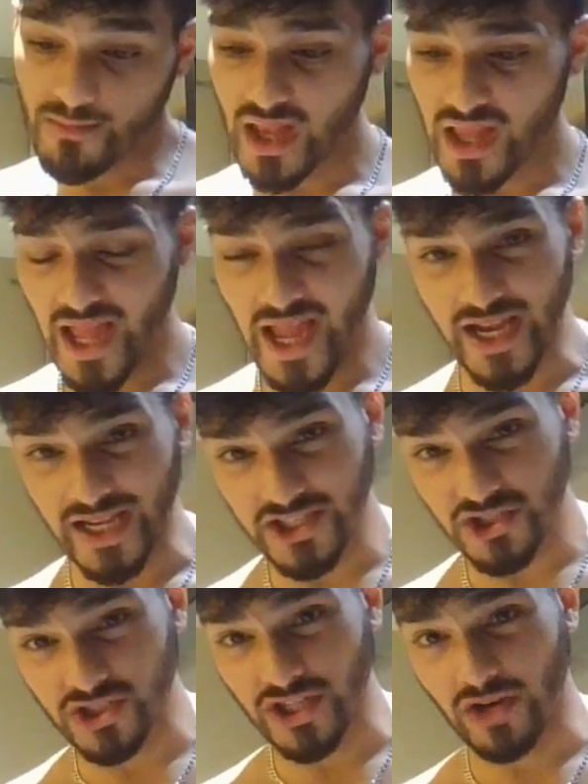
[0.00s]
hey,
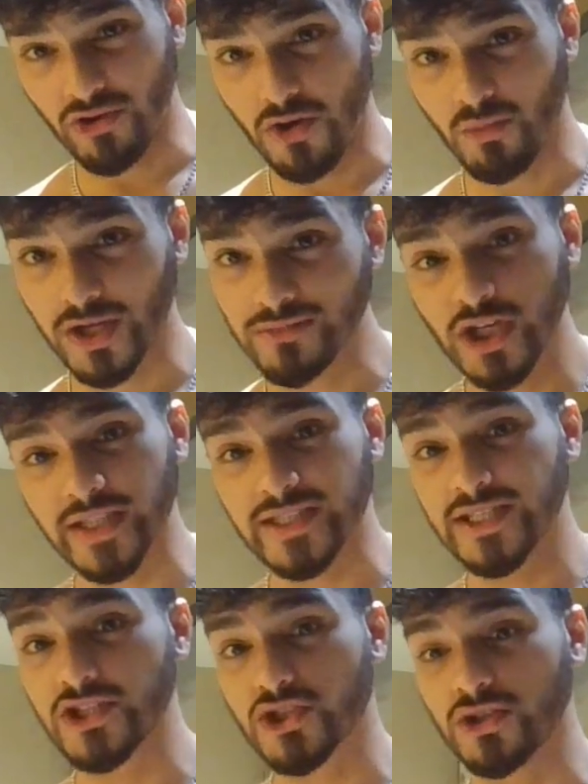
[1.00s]
each to their own. What I'm trying to
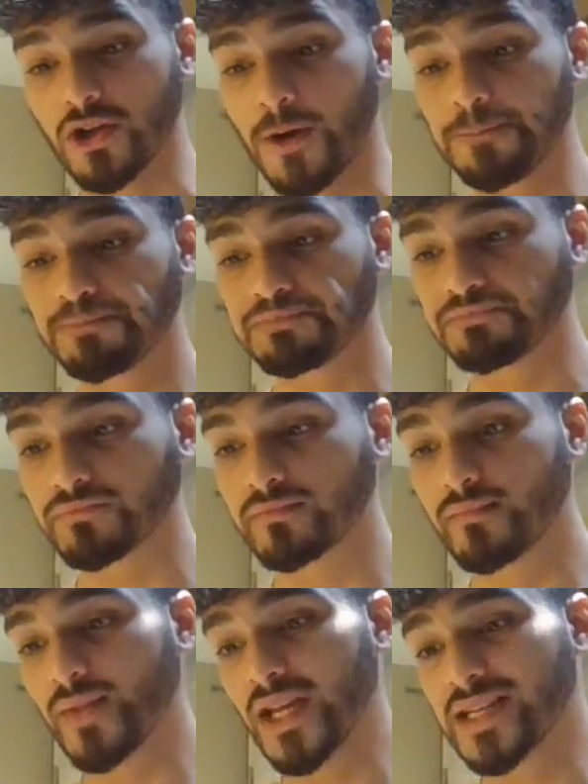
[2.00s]
teach you lot
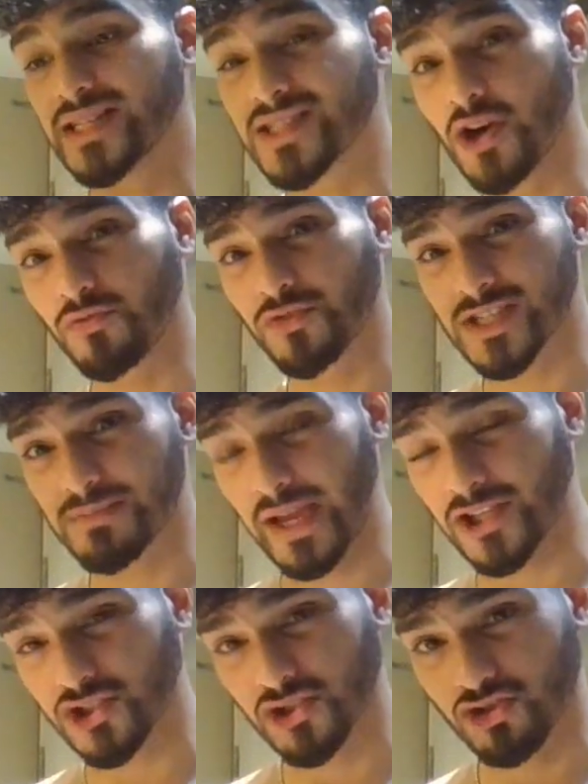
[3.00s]
is
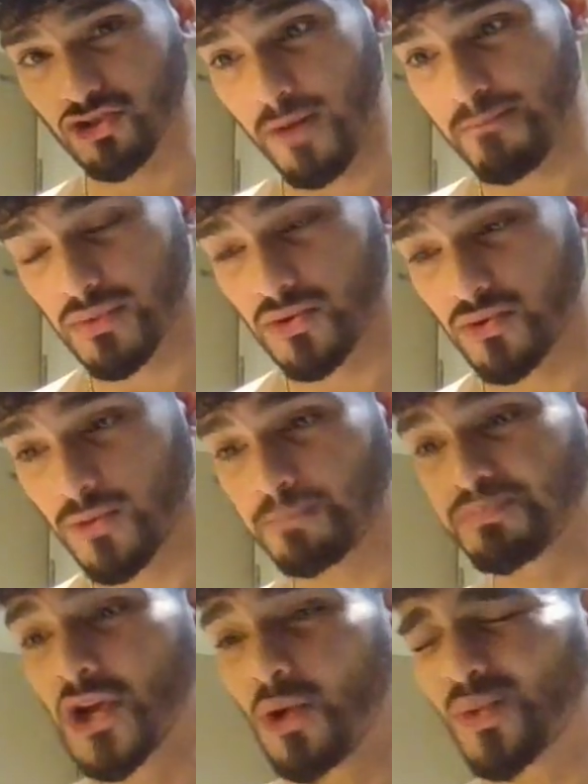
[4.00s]
self-respect should trump all.
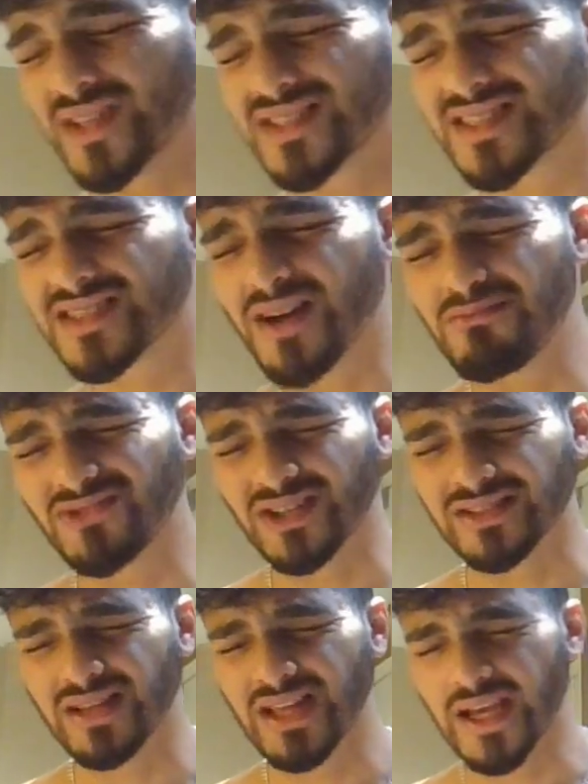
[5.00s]
When
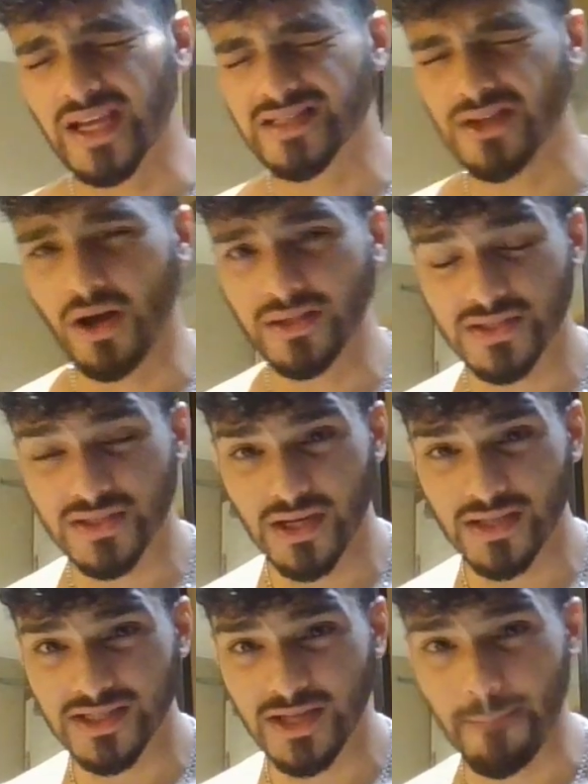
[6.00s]
someone is
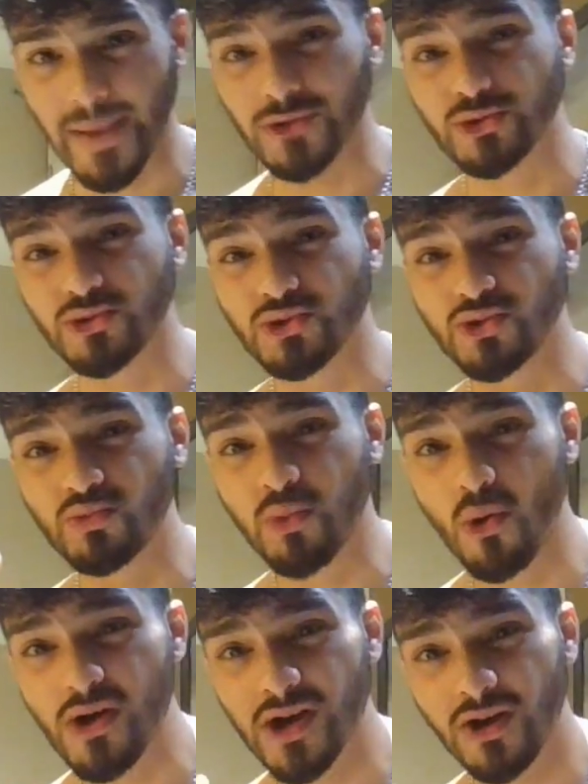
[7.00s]
uncertain about you, you
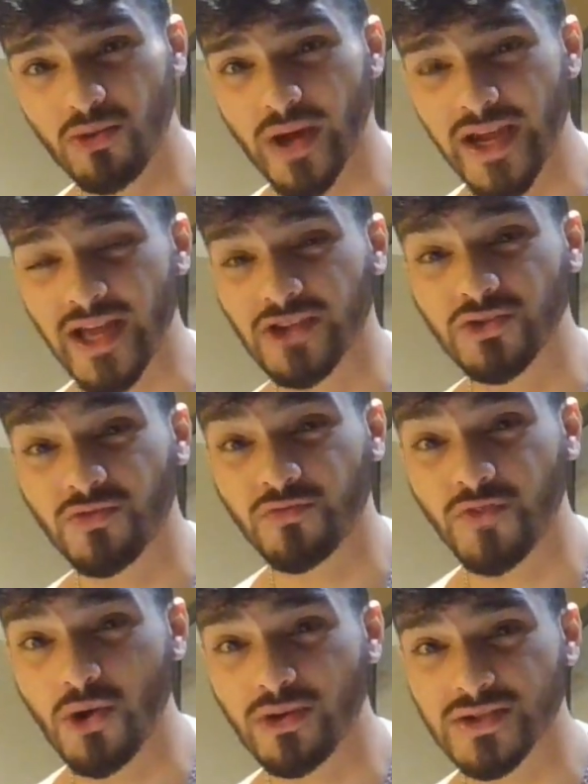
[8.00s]
walk away and you
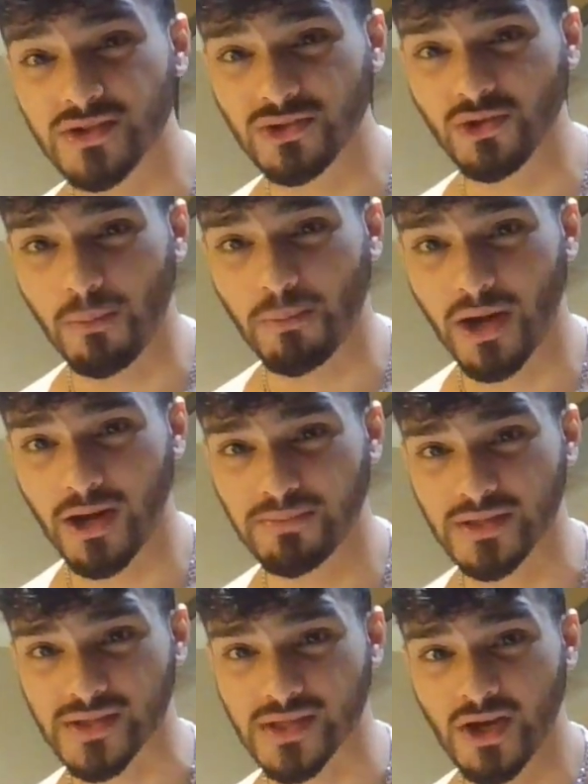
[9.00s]
focus on your
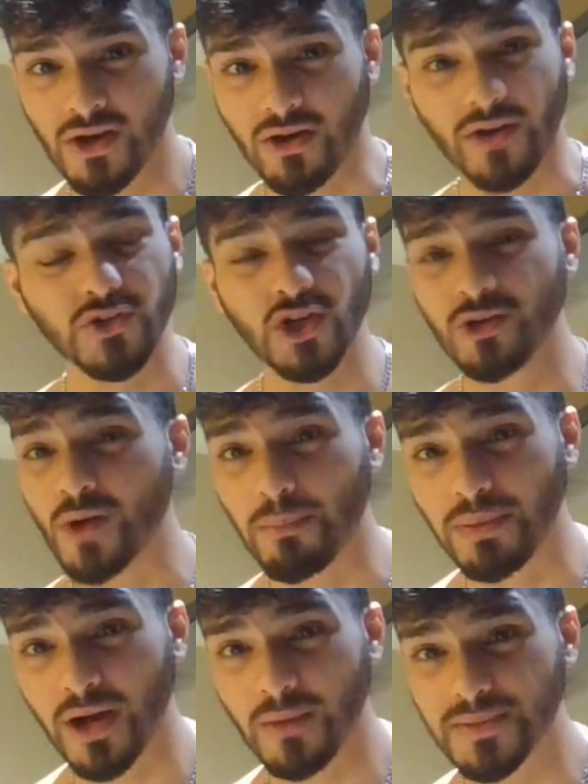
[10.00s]
purpose. Or if you don't know
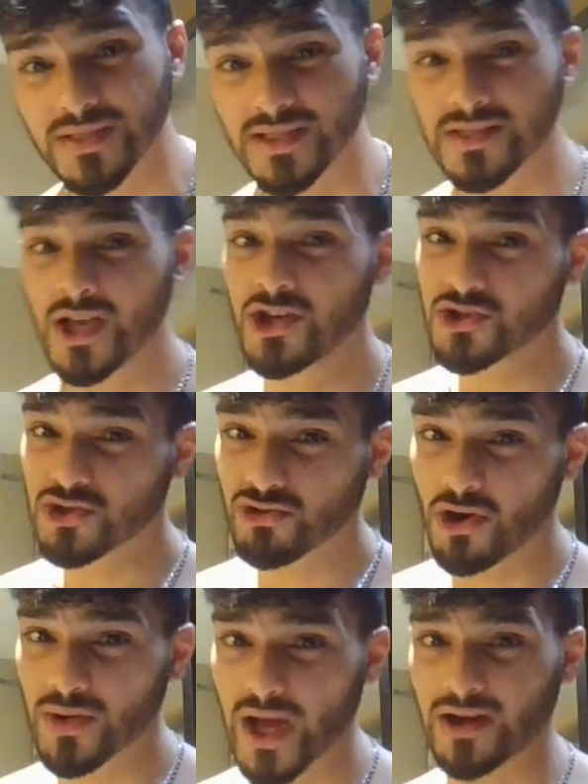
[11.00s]
what a purpose is,
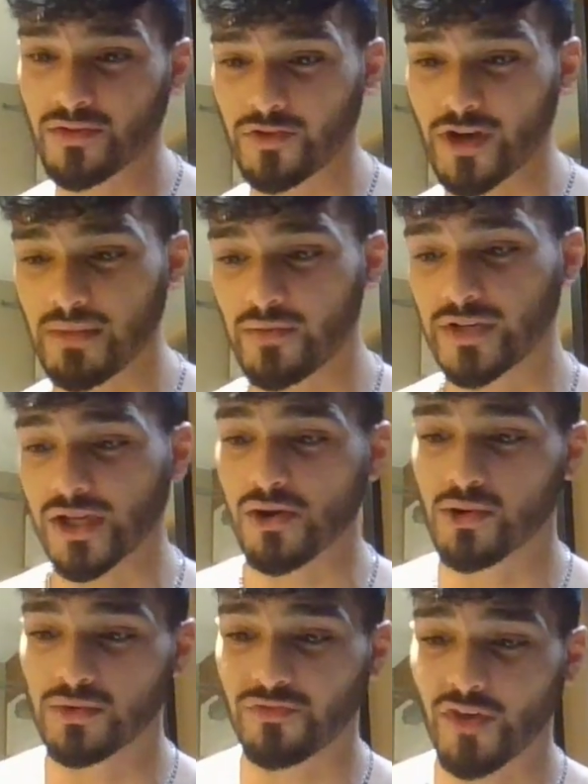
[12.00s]
scroll down and find my video
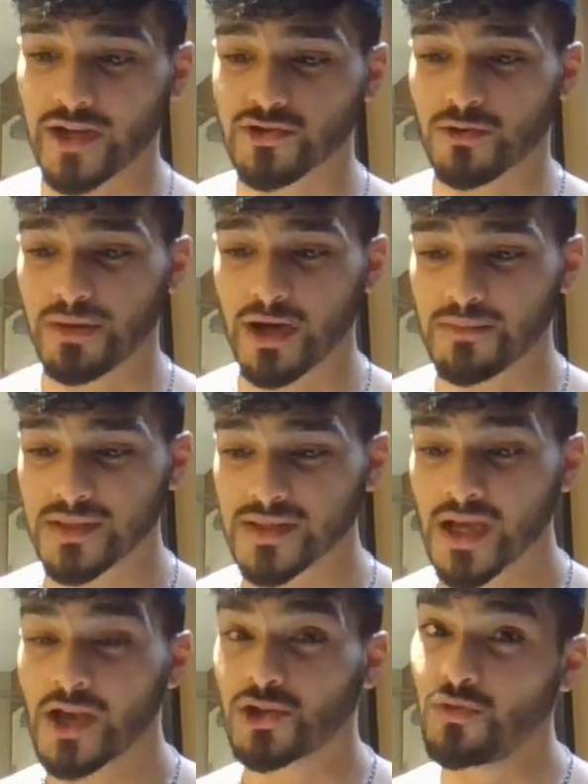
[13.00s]
called Find Your Purpose.
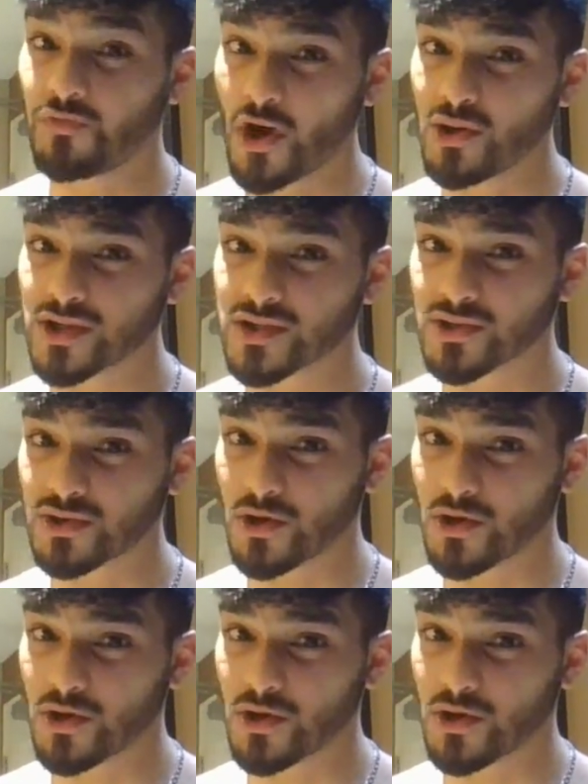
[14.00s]
You focus on your